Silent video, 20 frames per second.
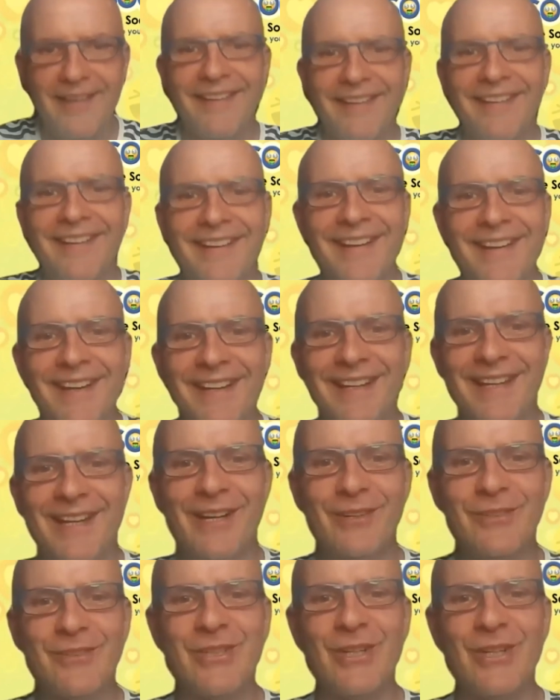you
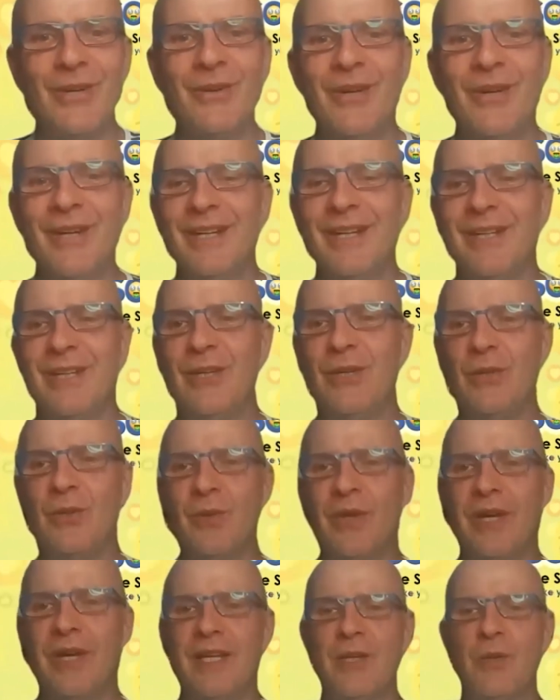know, so
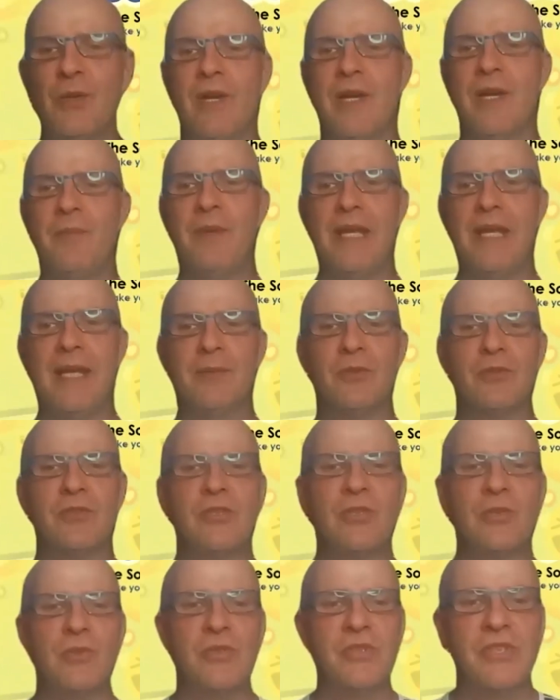you uh, you want to be able
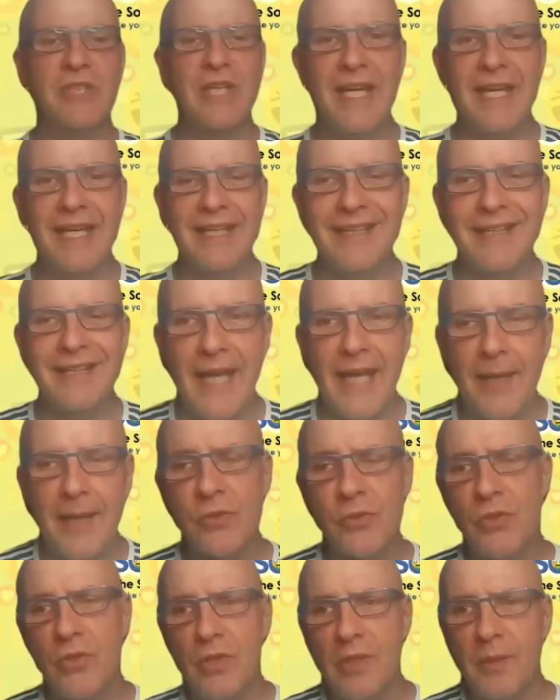to stay in the game
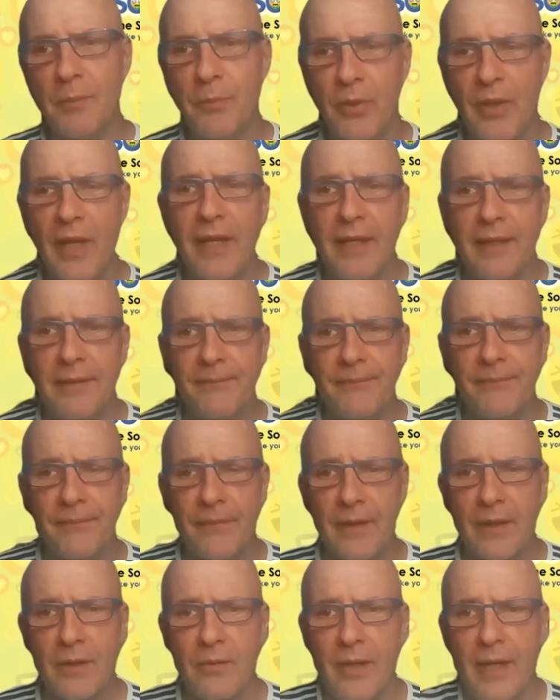so you can play,
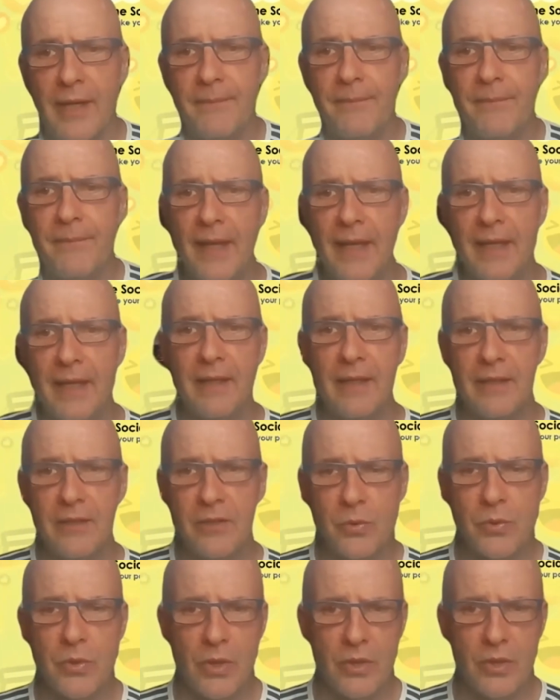right? And and
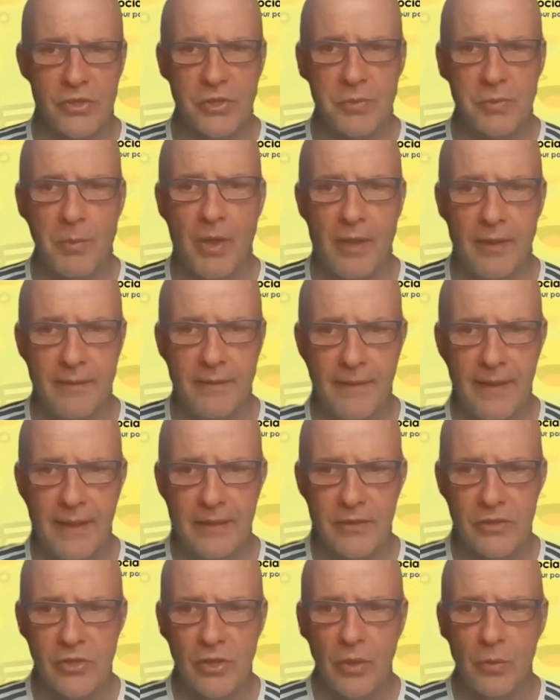do it all smart.
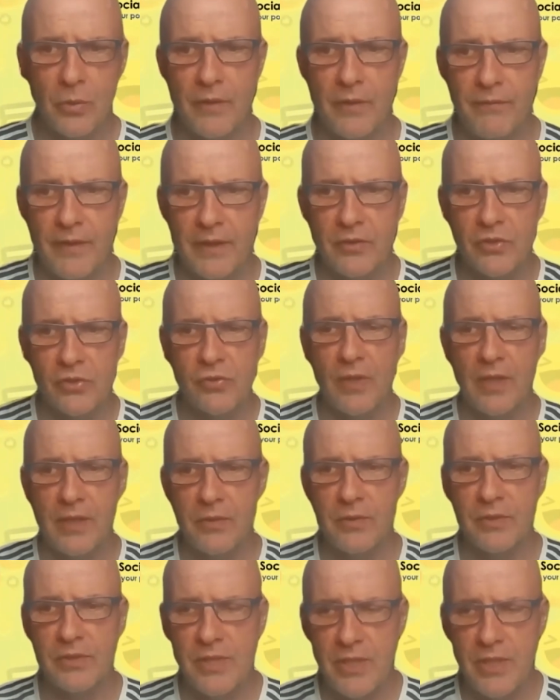And so what Victor's trying to
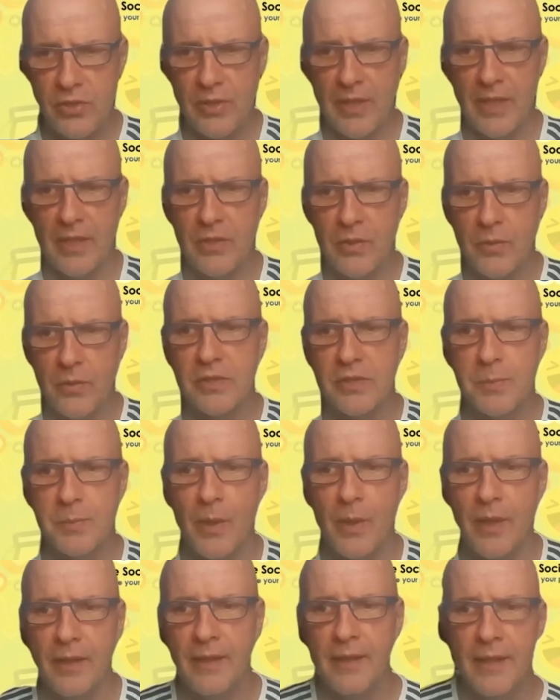do is teach you how to do it
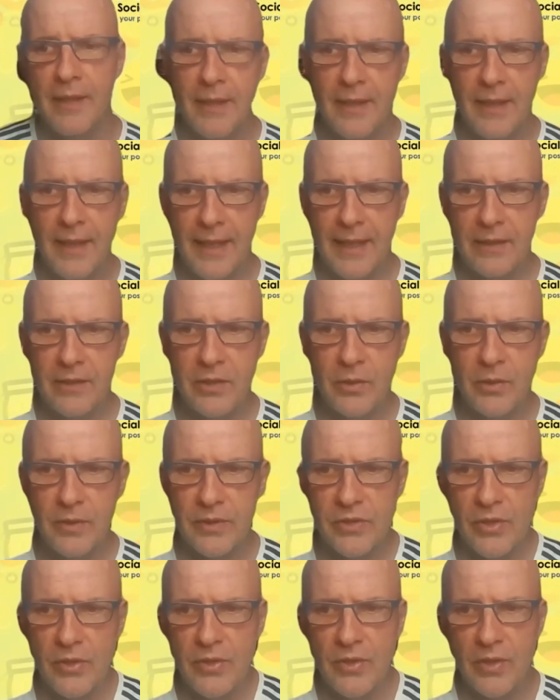smart and do
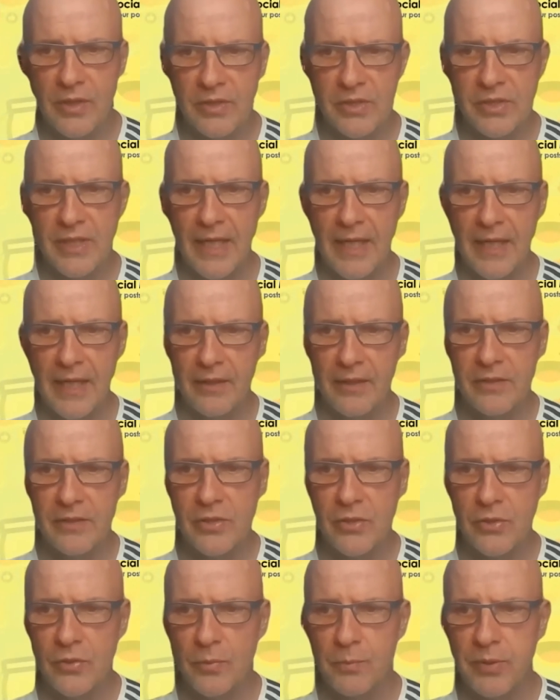it so you can scale
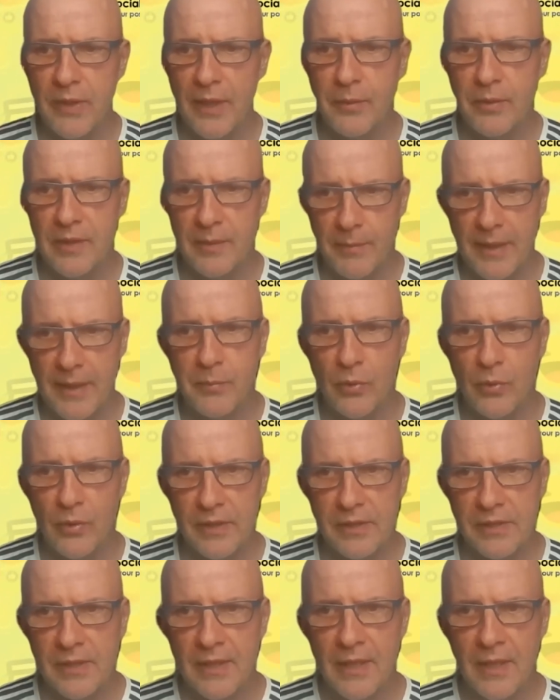into play with the big
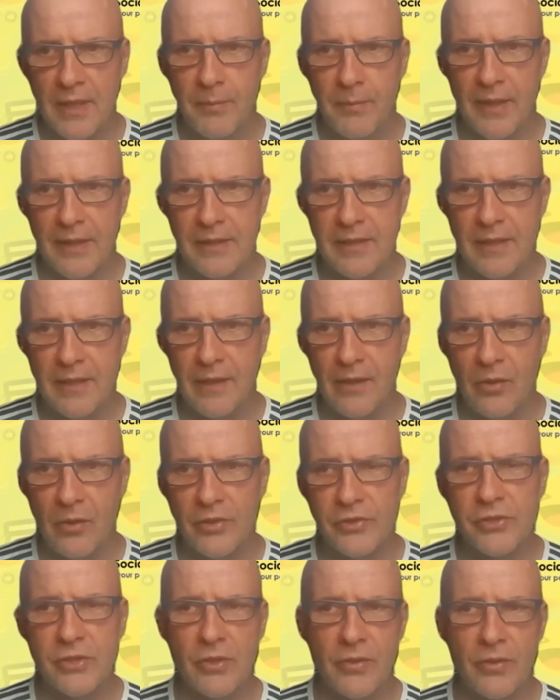boys. But uh,
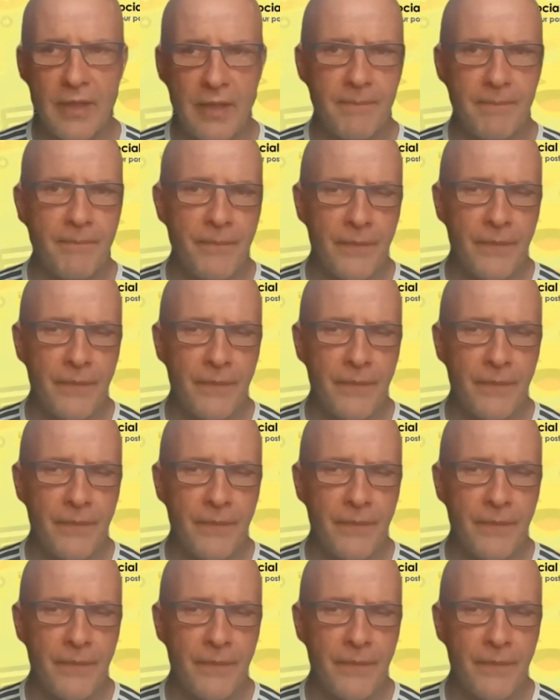also that